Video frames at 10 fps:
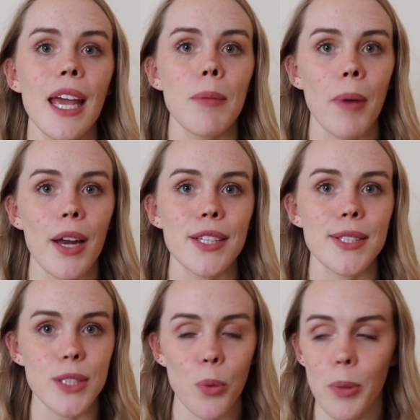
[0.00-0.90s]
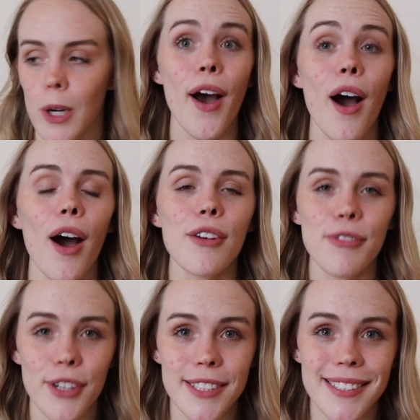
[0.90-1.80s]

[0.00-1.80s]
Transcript: a bodice sloper. On first